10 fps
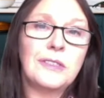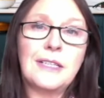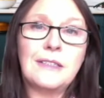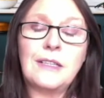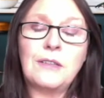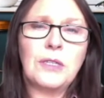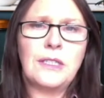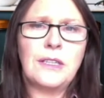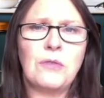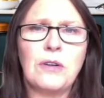they'll think, well,
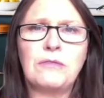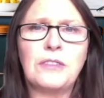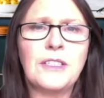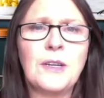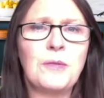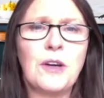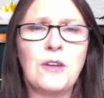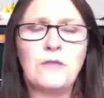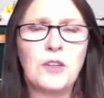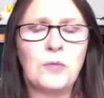you know what, for a cup of
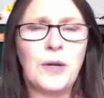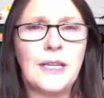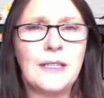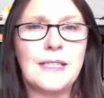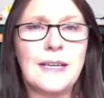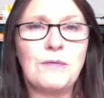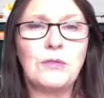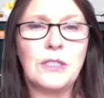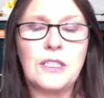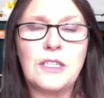coffee a week, to give
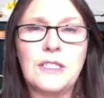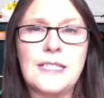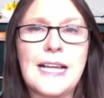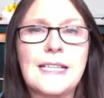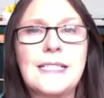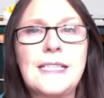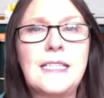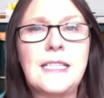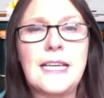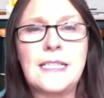all the learners access to
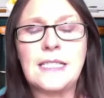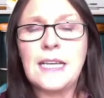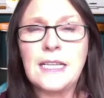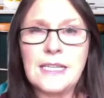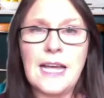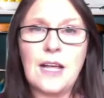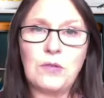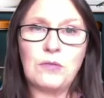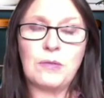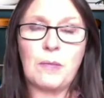this, to help
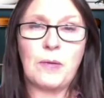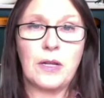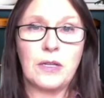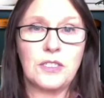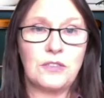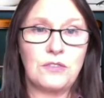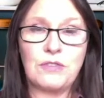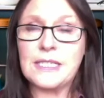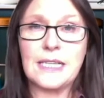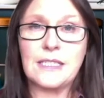me with my part 2, 3
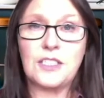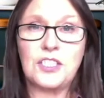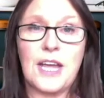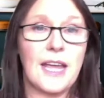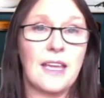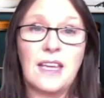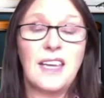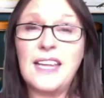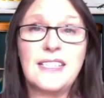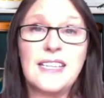standard check,
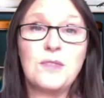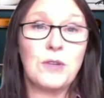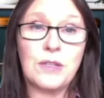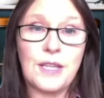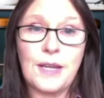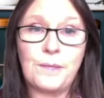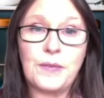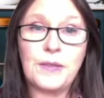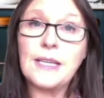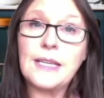it is worth it
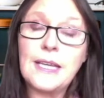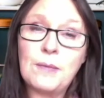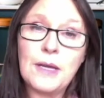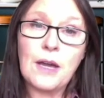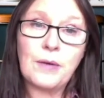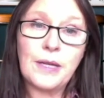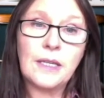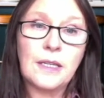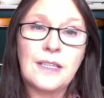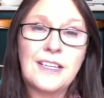and can keep it going.
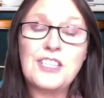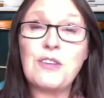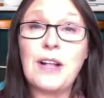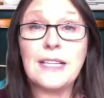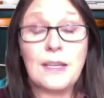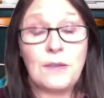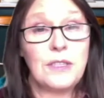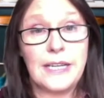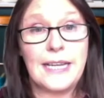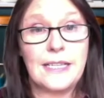So I'll give you
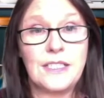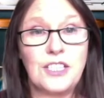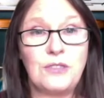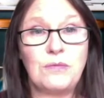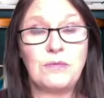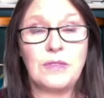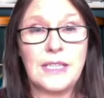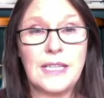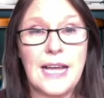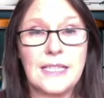the link to
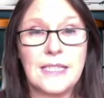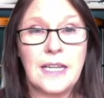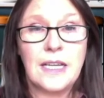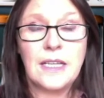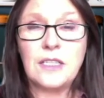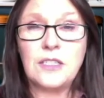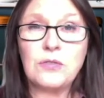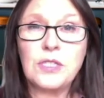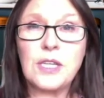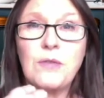that. There's
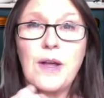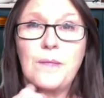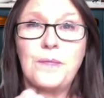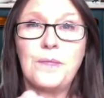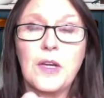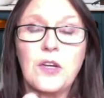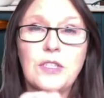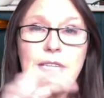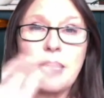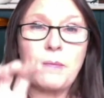also a
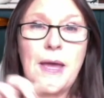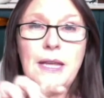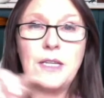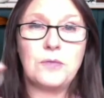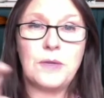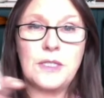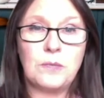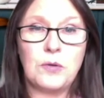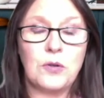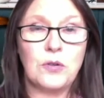contact page with
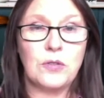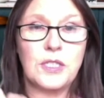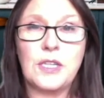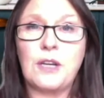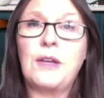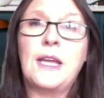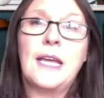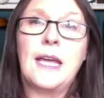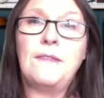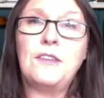support. So
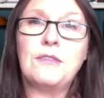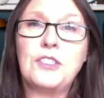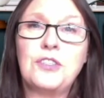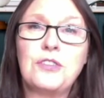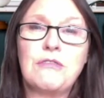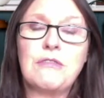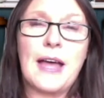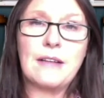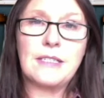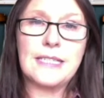if you're unsure of
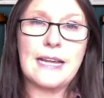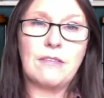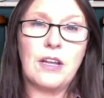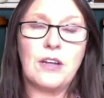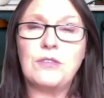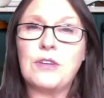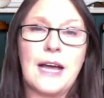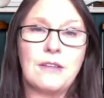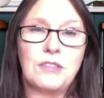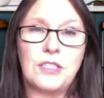how to download or
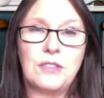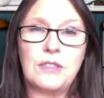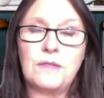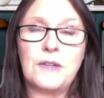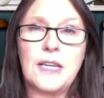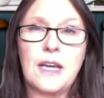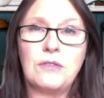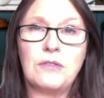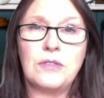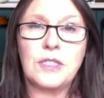how to use the
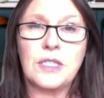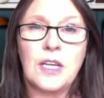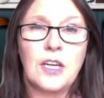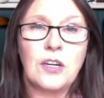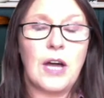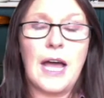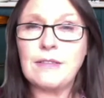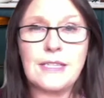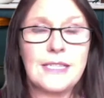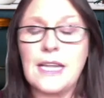videos, how
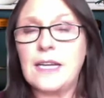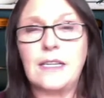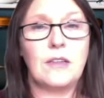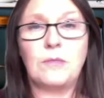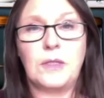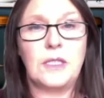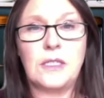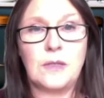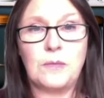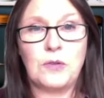to sign up,
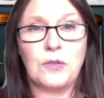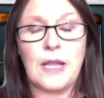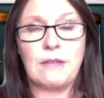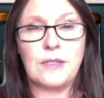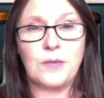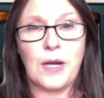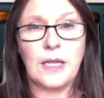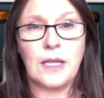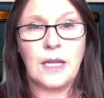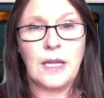there's support there as
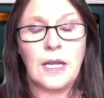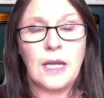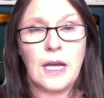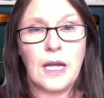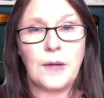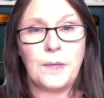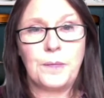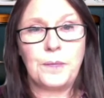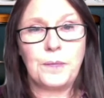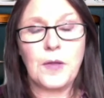well.
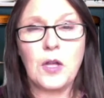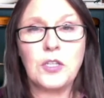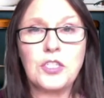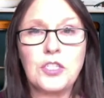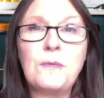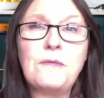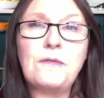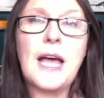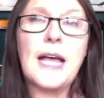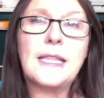On top of
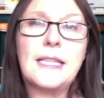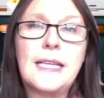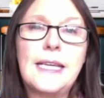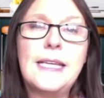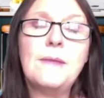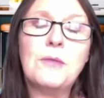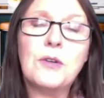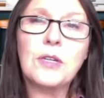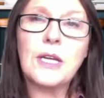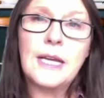that, the
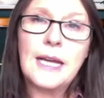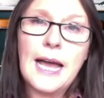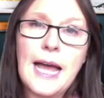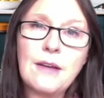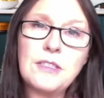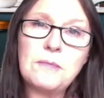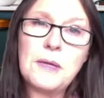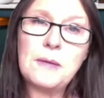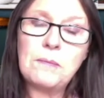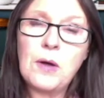ebook, How to
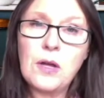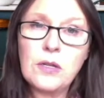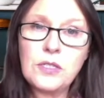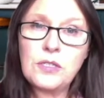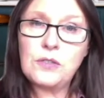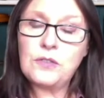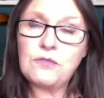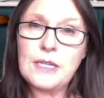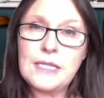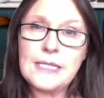Beat Part 2,
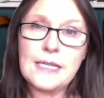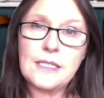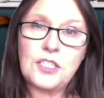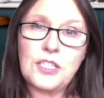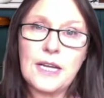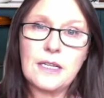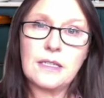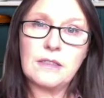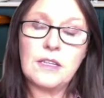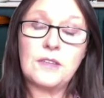3 Standard Check
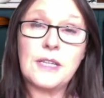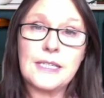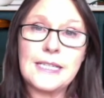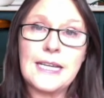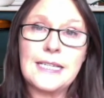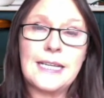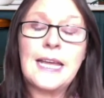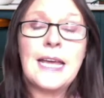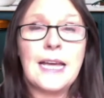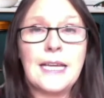Nerves Anxiety.
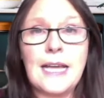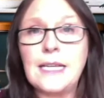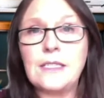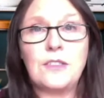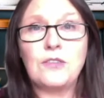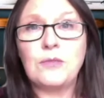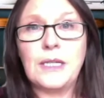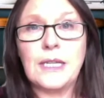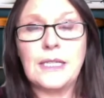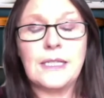Again, it's normally
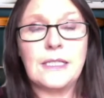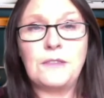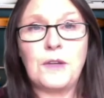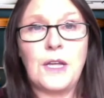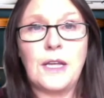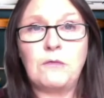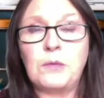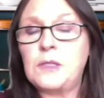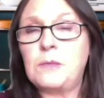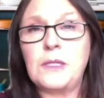$9.95,
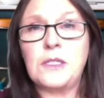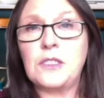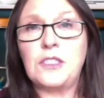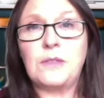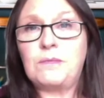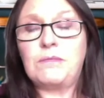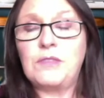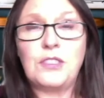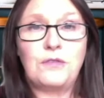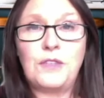but it's been such a
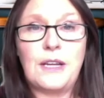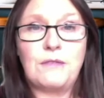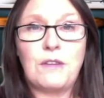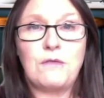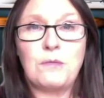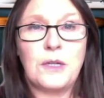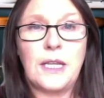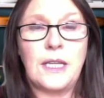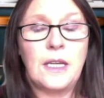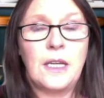tough year for
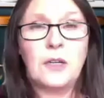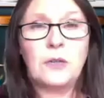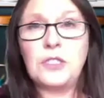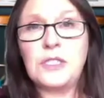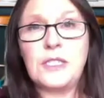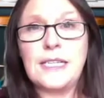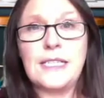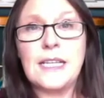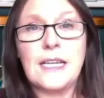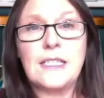everybody. We just think
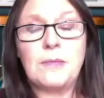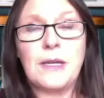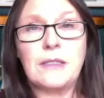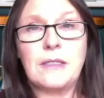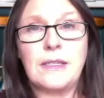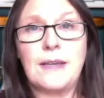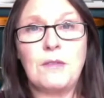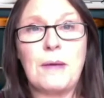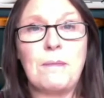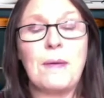it's nice to be able to give a
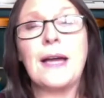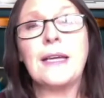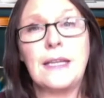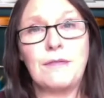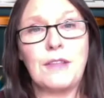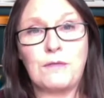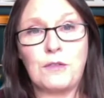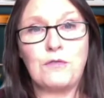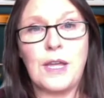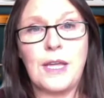bit back and give that for
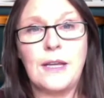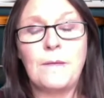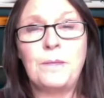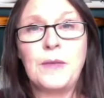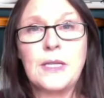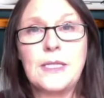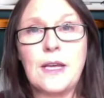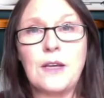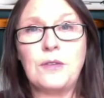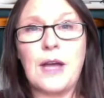free.
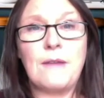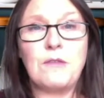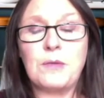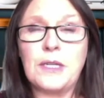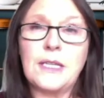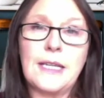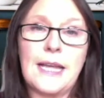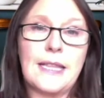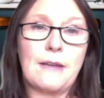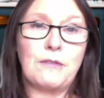So everybody can
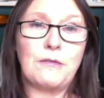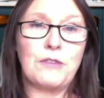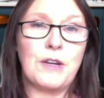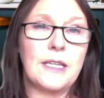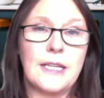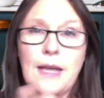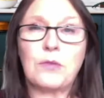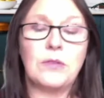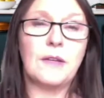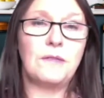get that for free. And again, we'll give